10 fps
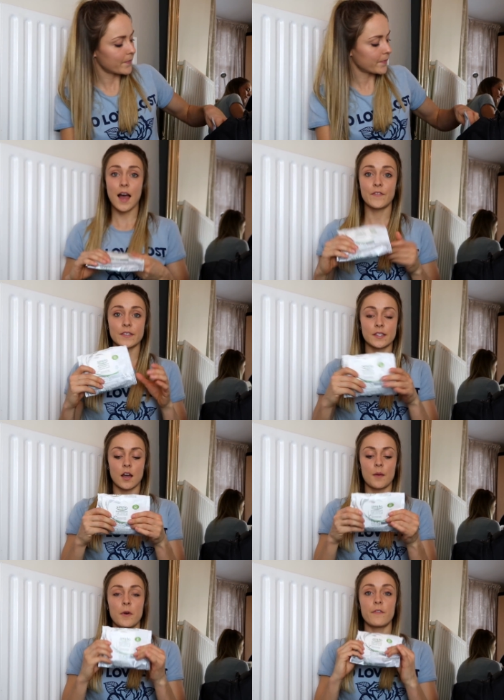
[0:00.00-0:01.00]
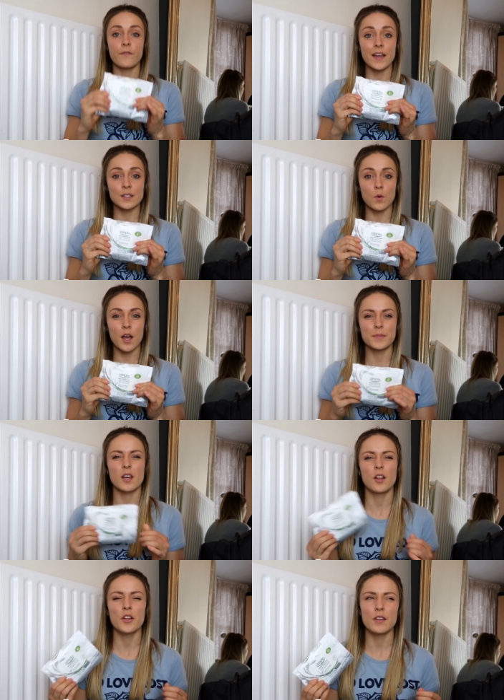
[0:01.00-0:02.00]
I have some face wipes.
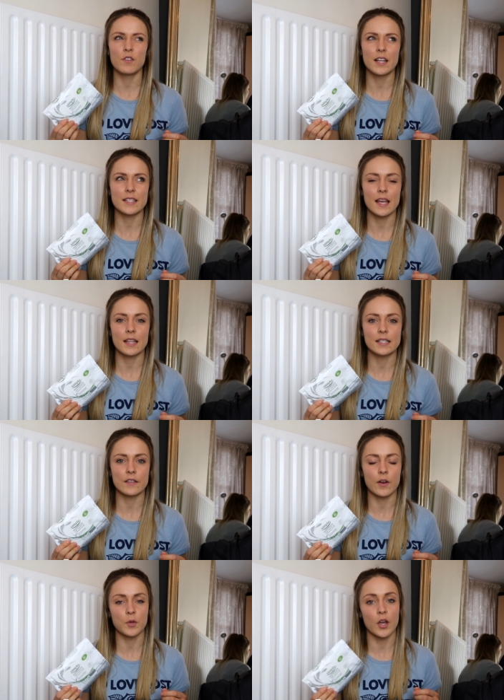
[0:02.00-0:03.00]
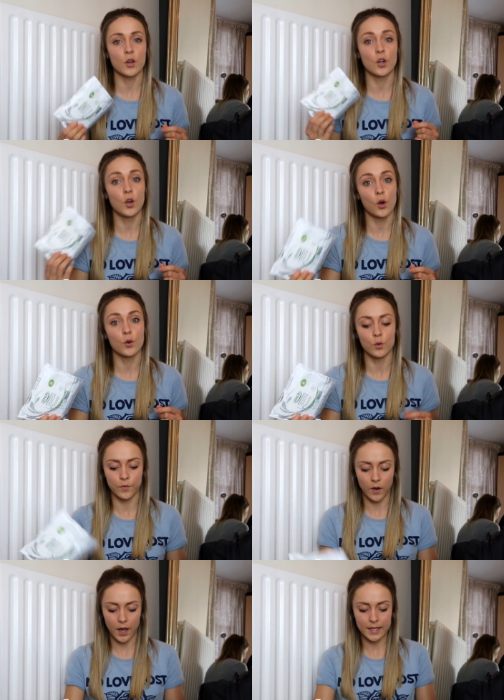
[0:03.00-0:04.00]
I'll only really take these if I'm going on a long haul
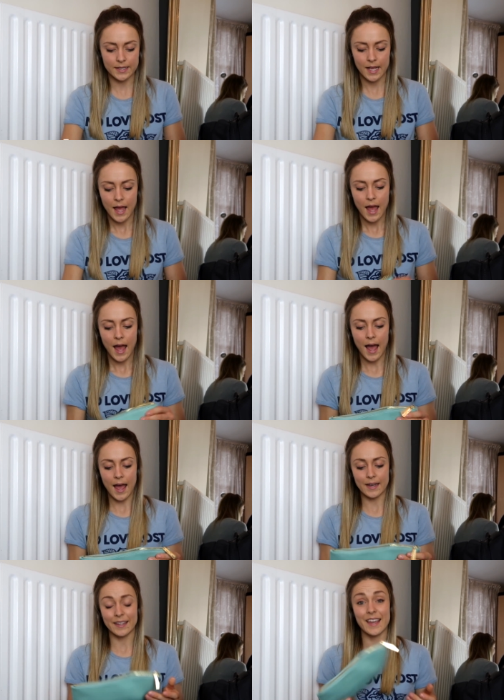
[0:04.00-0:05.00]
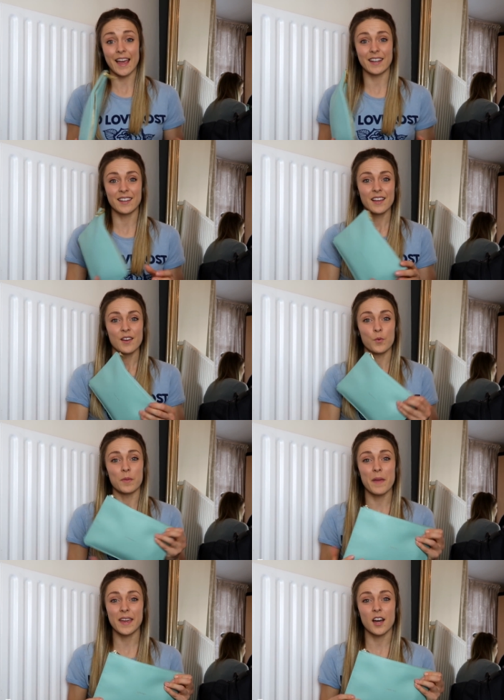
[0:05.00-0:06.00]
flight and again,
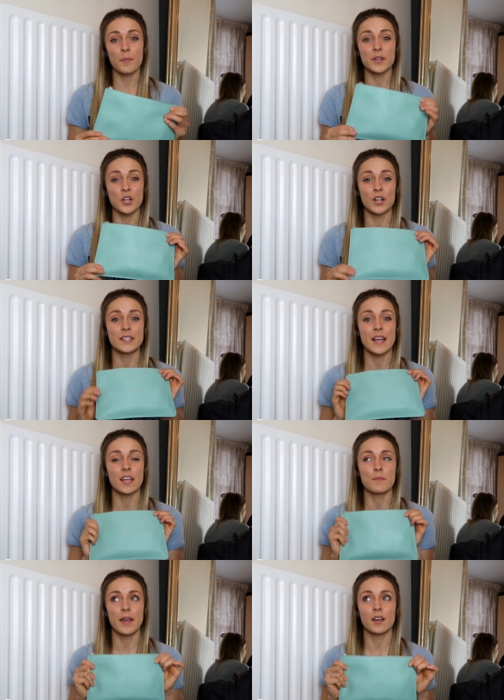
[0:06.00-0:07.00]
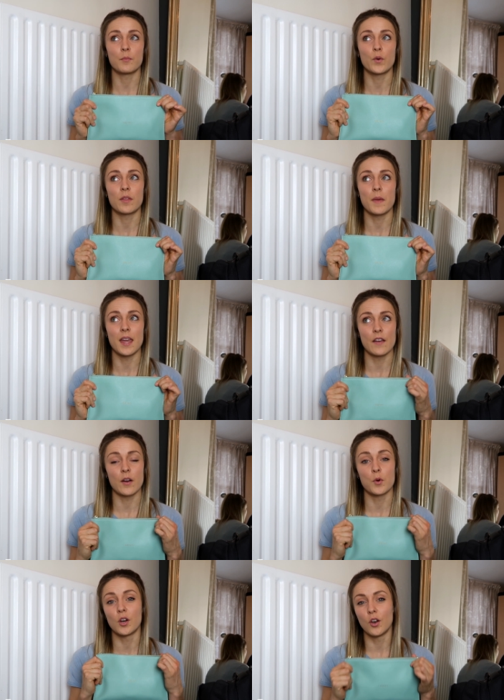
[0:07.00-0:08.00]
with makeup, I'd only take makeup with me if
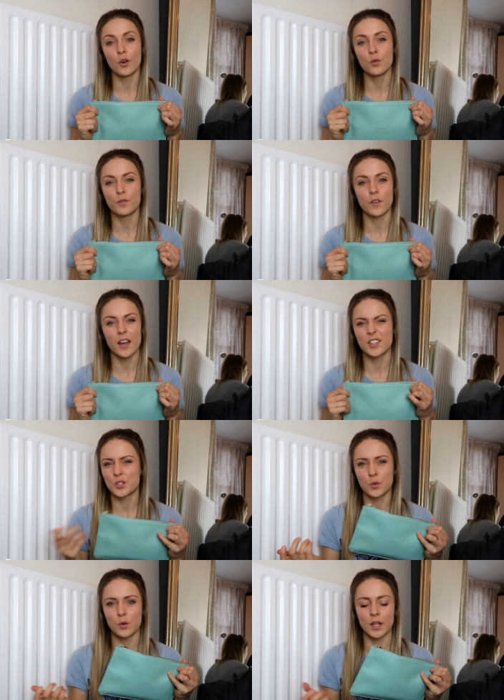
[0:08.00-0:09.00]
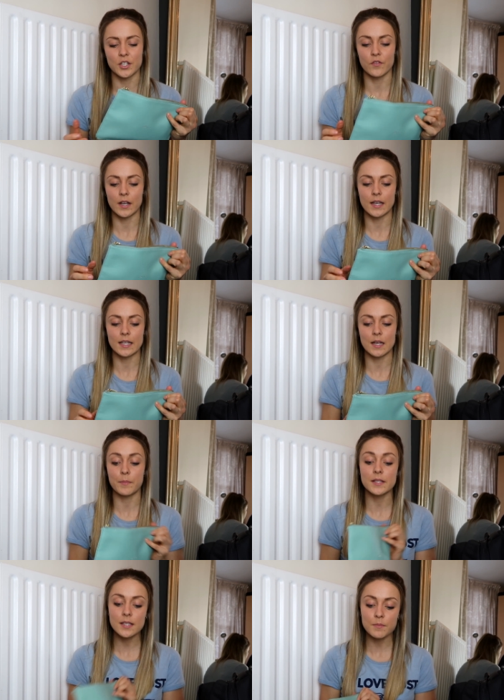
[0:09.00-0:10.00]
I'm on a long haul flight. Short haul, I don't really need it.
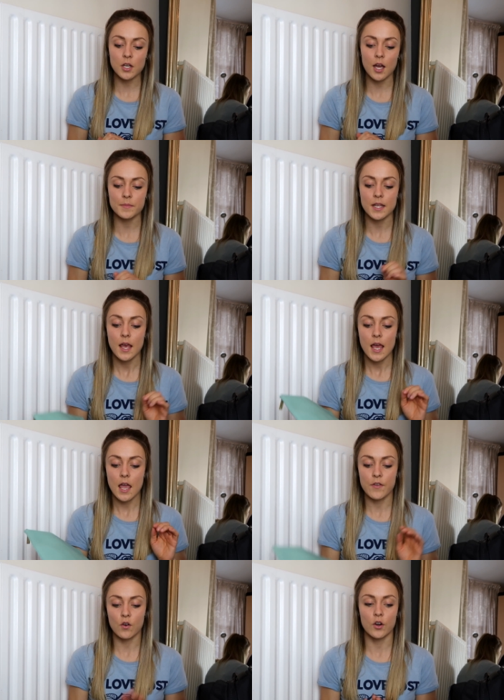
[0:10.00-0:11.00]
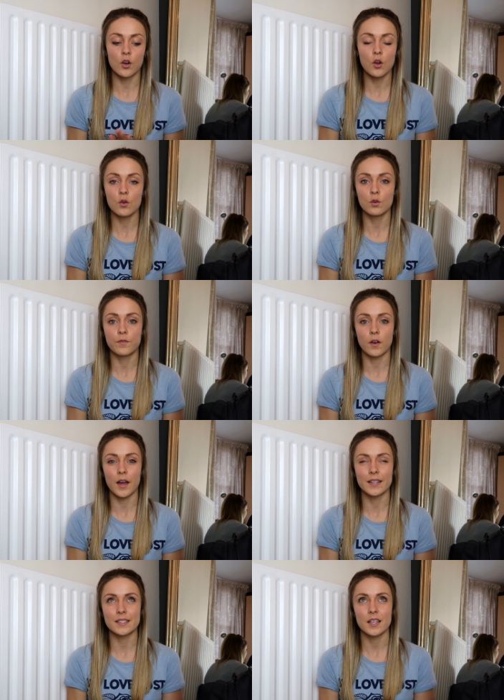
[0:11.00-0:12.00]
But sometimes if you're on a long haul
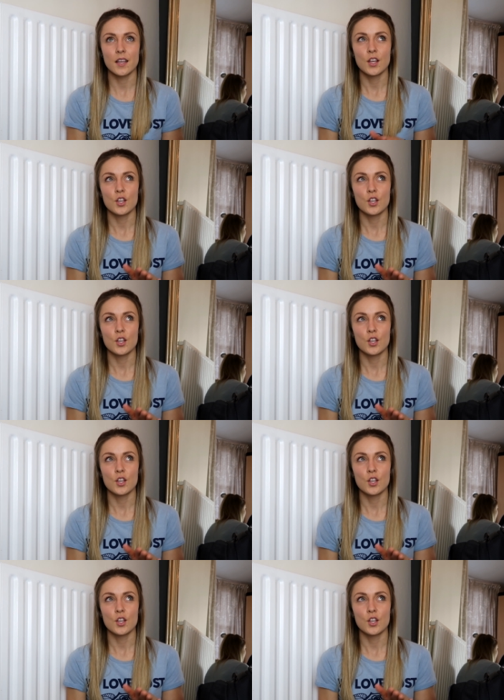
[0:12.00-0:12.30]
flight,